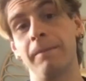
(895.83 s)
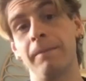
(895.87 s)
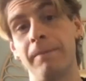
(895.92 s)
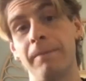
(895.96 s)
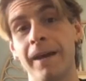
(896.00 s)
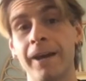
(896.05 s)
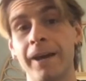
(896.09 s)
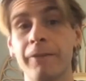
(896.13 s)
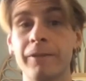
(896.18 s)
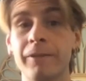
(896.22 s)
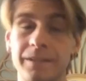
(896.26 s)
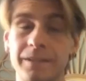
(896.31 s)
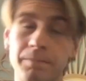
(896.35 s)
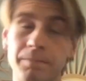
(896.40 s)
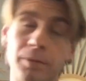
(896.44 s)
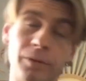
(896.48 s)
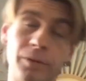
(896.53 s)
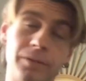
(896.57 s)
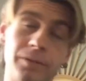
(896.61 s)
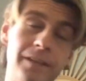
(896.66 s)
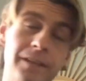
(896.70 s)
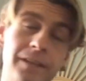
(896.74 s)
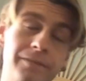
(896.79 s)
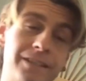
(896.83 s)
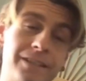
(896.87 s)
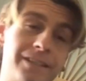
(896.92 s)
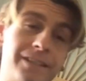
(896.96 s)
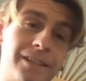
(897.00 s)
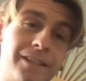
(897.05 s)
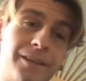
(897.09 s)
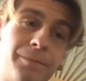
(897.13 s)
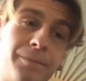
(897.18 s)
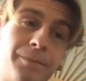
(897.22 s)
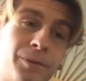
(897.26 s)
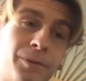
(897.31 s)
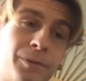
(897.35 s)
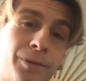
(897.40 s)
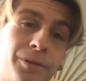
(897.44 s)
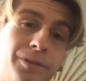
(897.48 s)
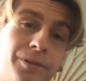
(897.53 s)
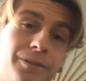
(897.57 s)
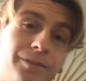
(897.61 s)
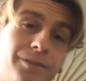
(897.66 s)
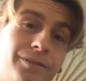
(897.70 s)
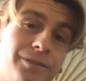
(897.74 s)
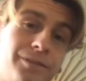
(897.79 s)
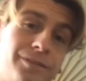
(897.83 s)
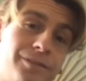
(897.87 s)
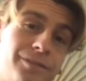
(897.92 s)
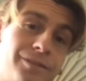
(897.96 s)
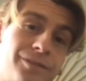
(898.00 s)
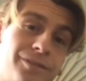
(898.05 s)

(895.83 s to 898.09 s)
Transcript: parents both live in Singapore, So